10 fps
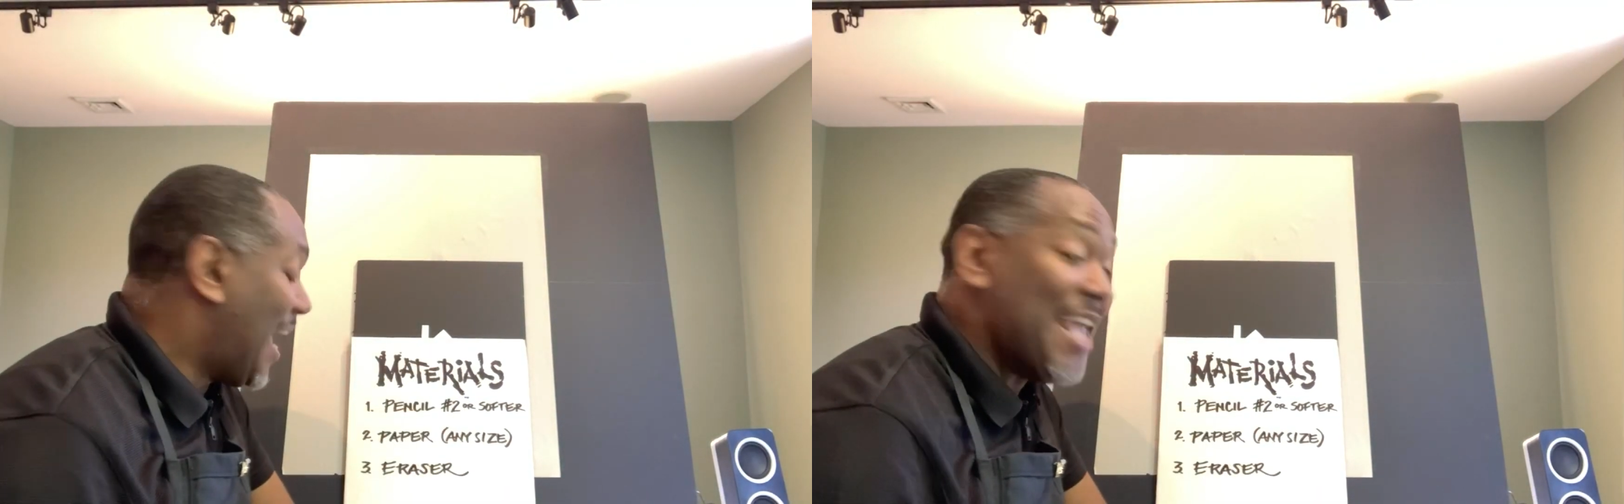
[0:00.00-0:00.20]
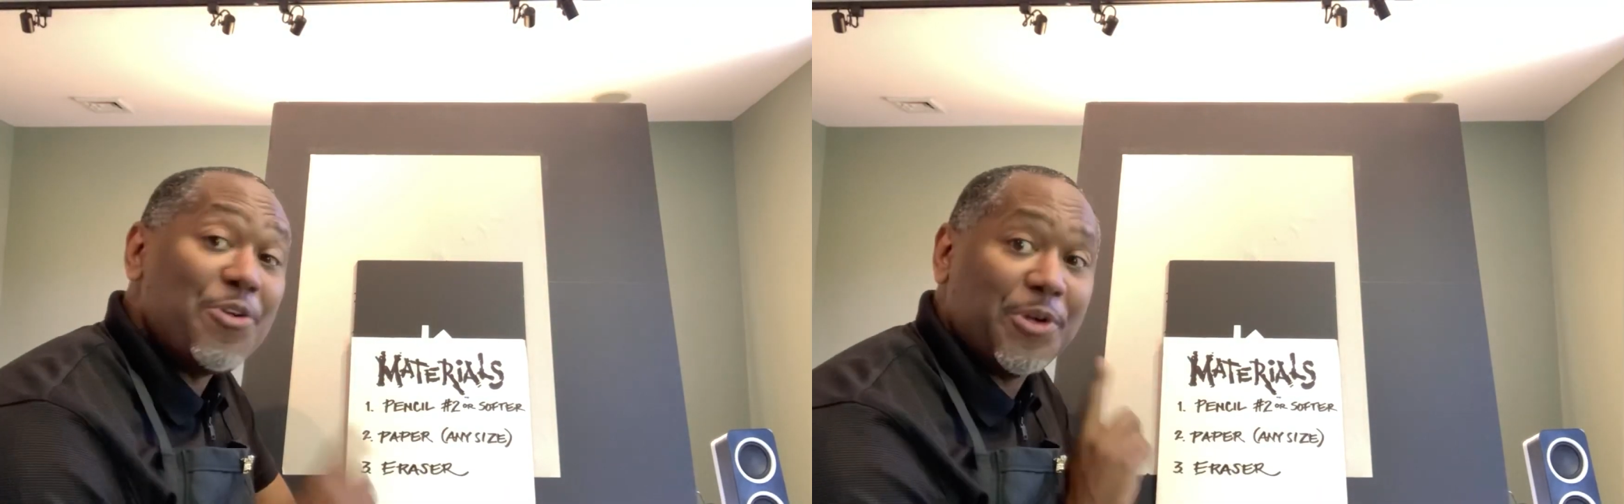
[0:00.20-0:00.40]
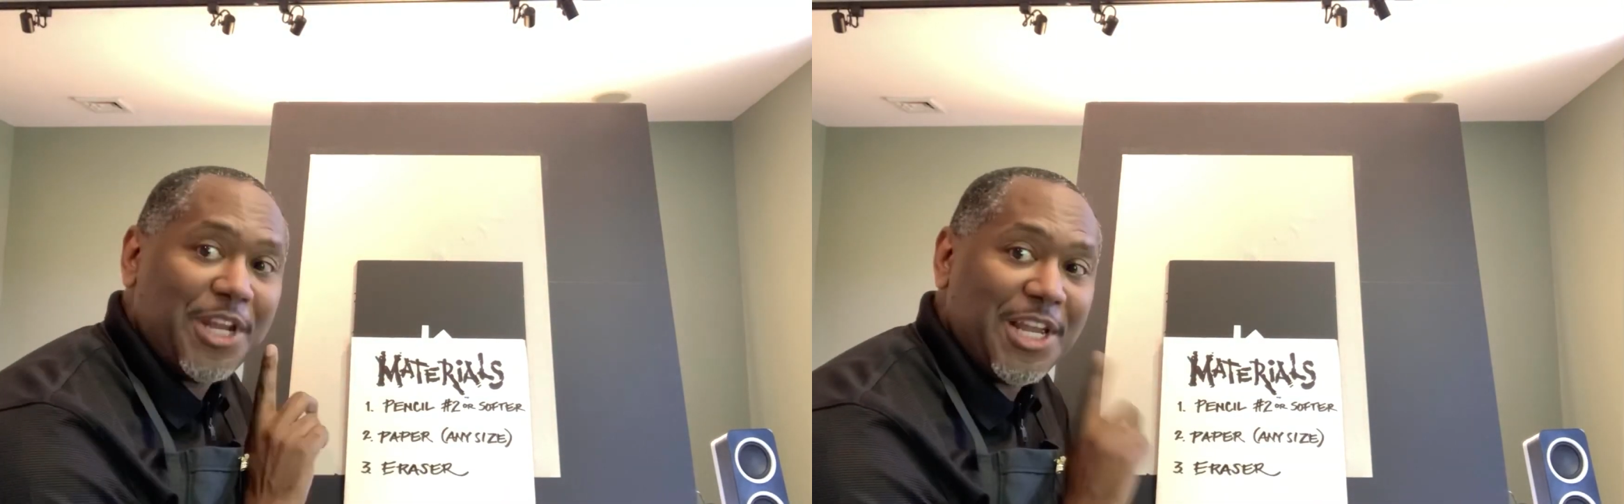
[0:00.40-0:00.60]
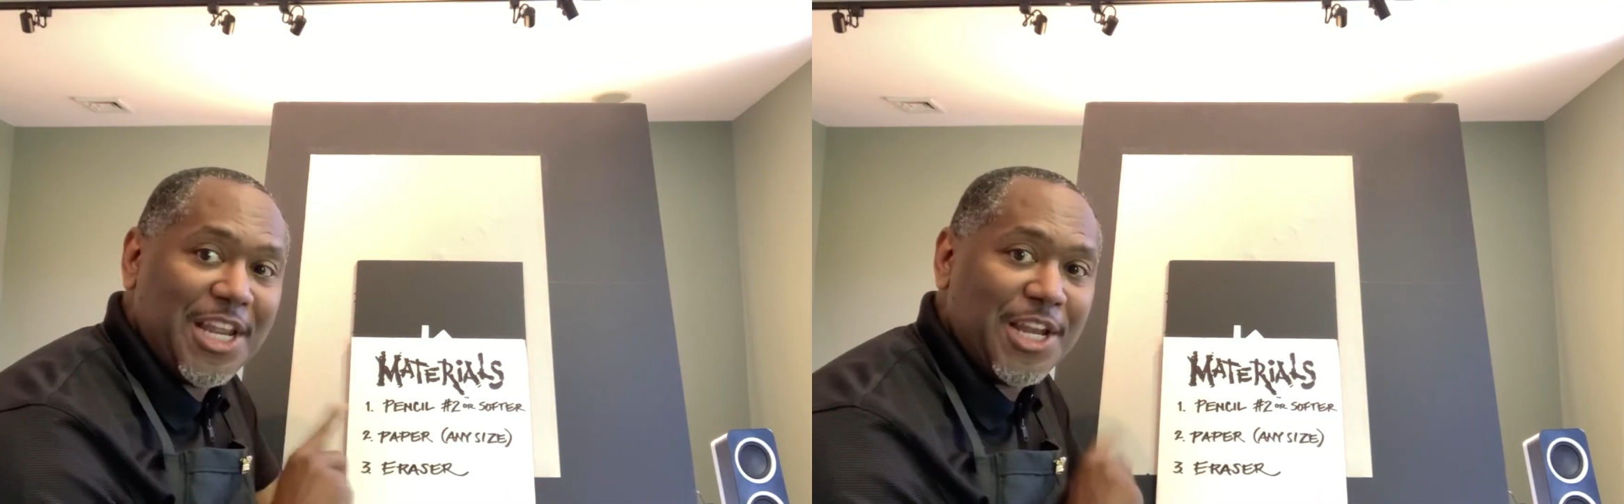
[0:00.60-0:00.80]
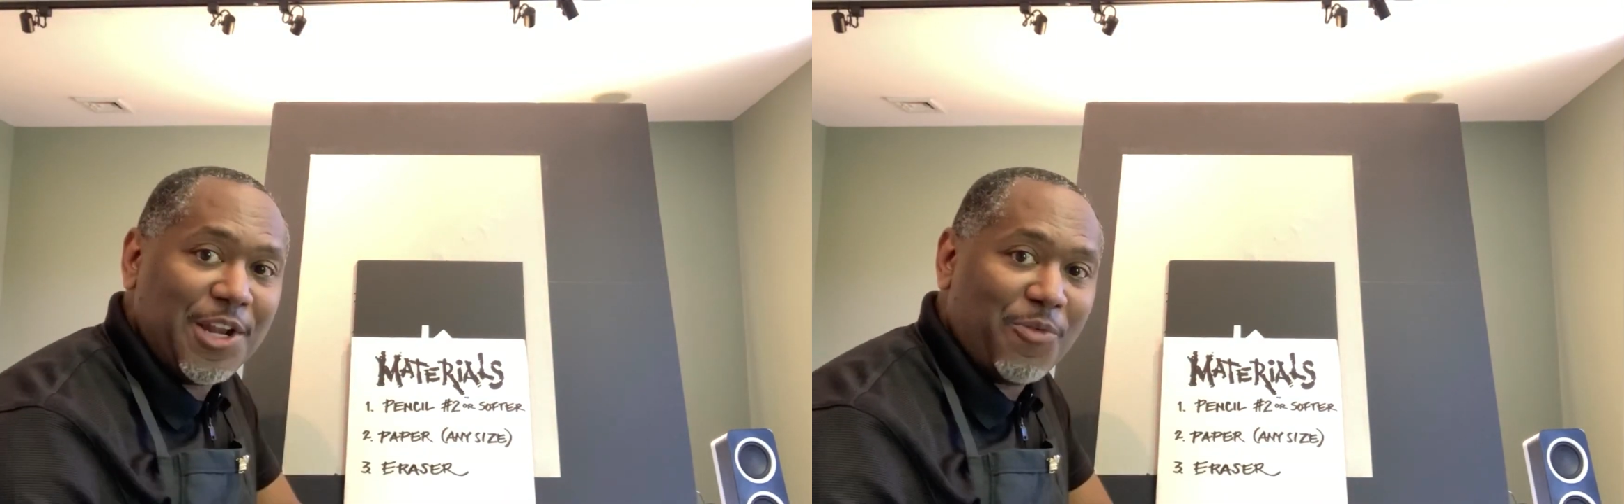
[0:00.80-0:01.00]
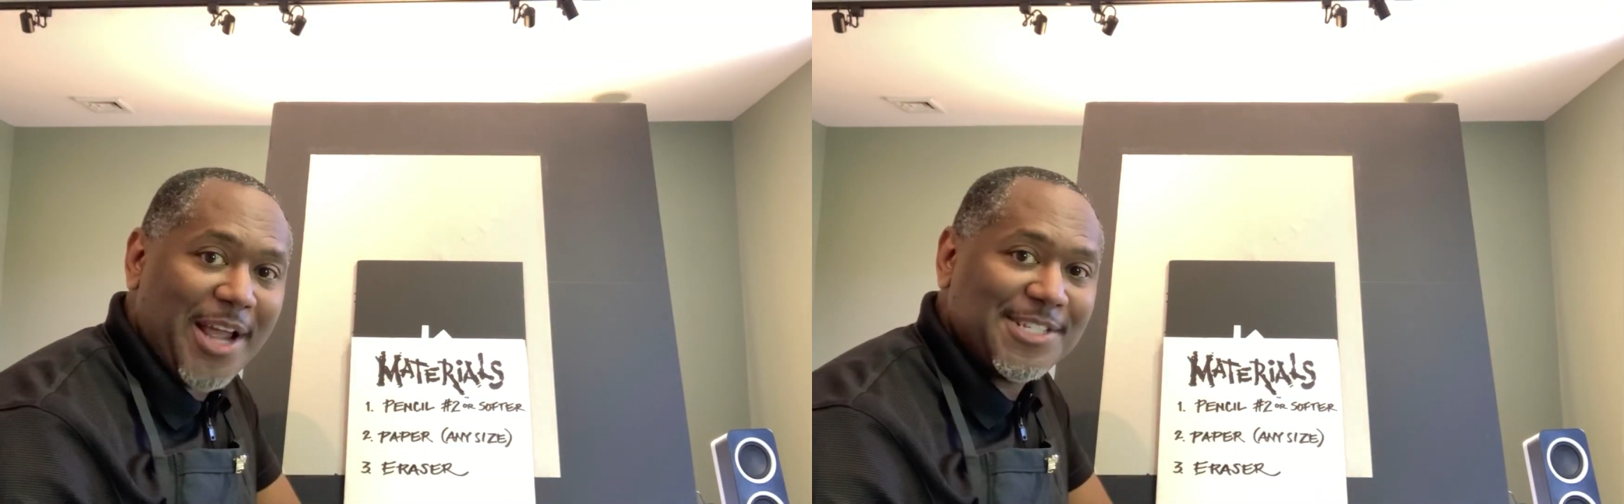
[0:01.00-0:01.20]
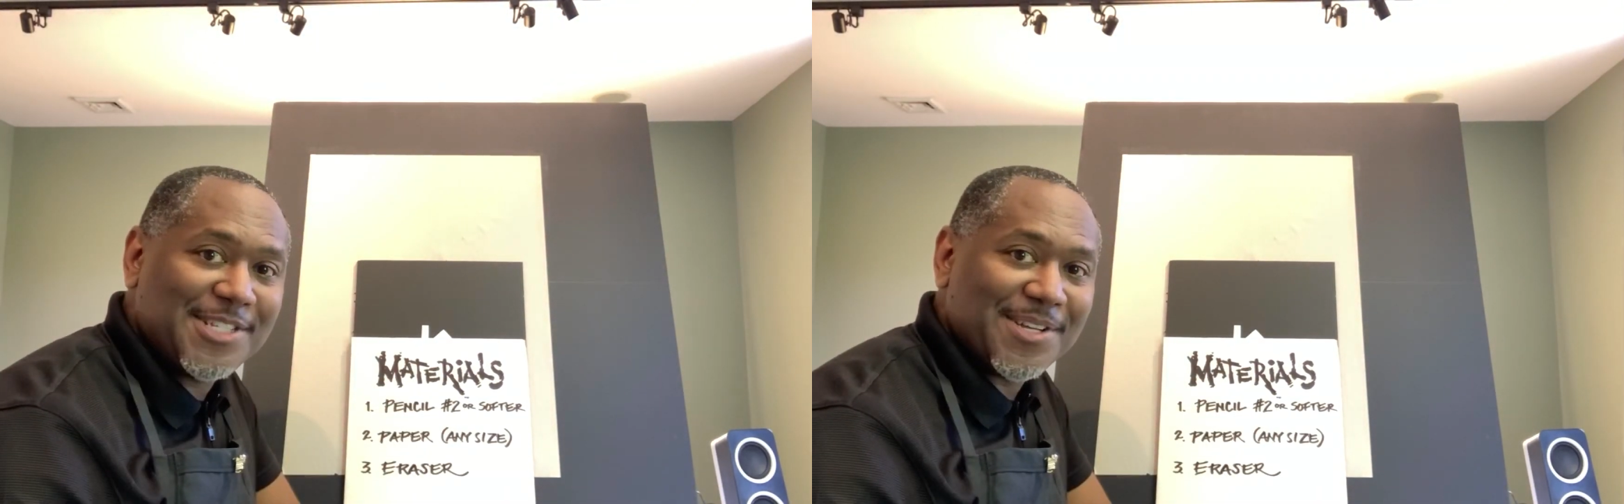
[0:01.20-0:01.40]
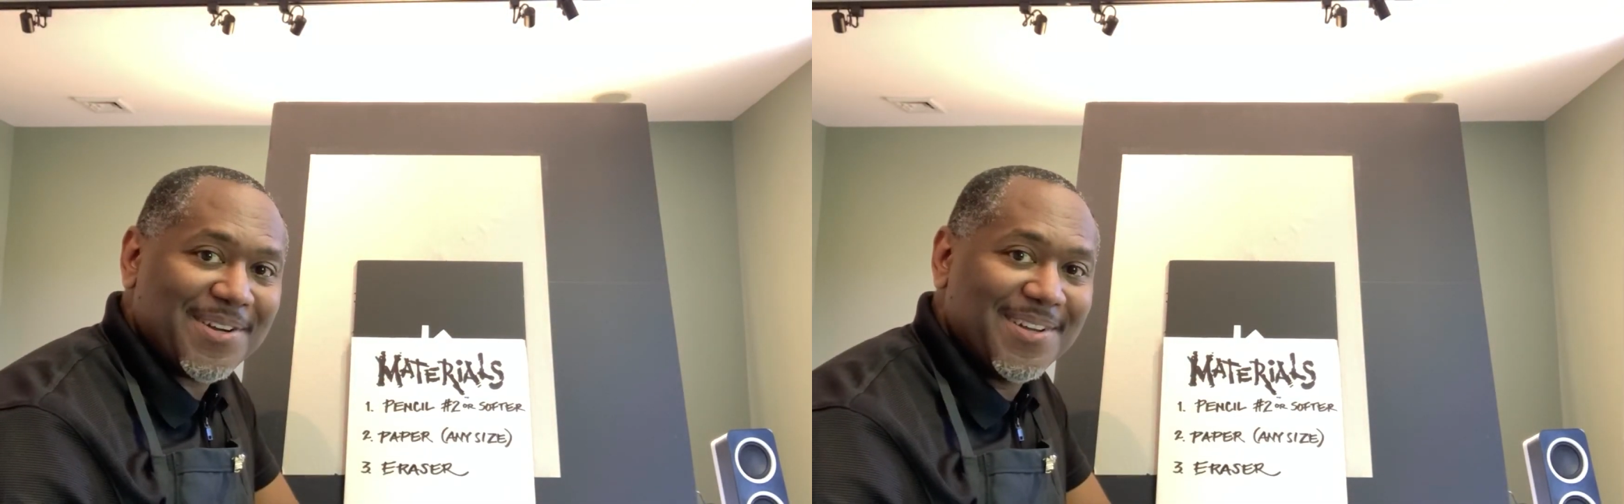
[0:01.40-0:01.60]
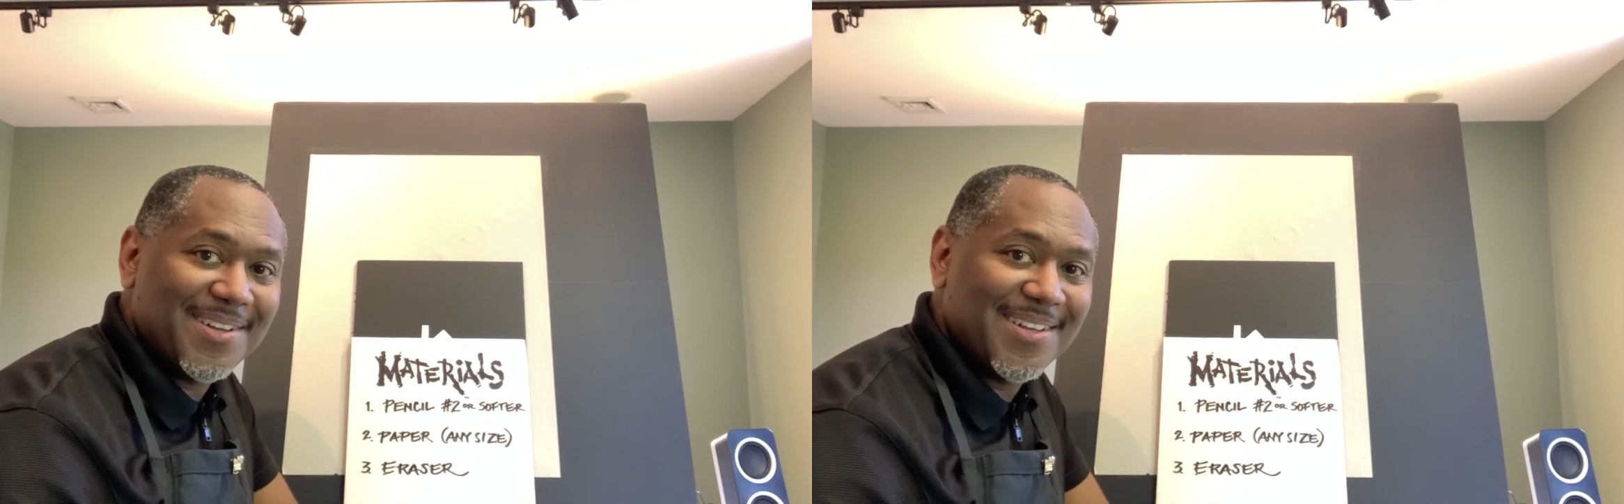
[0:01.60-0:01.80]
And you're going to need an eraser.